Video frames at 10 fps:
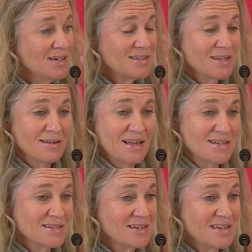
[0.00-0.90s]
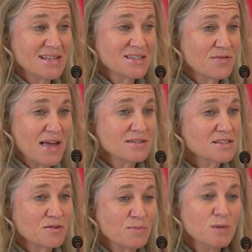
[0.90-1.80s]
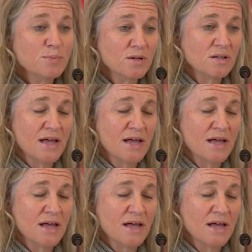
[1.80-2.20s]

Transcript: to, as I said, tens of thousands of people.